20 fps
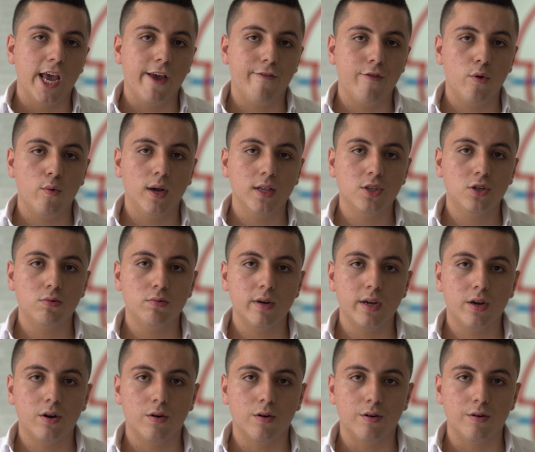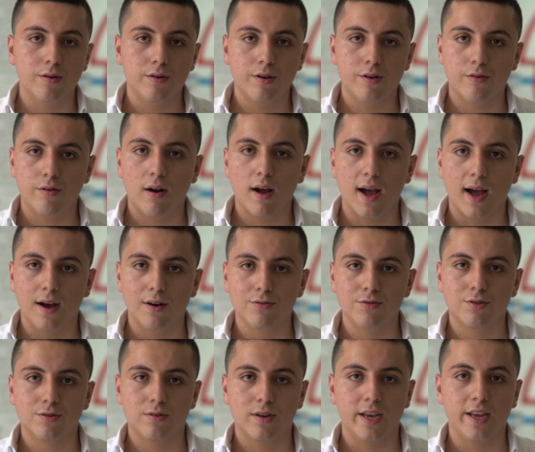If you want to record your
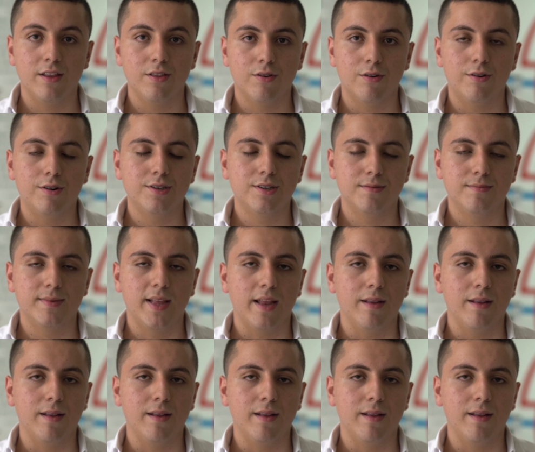house indoors,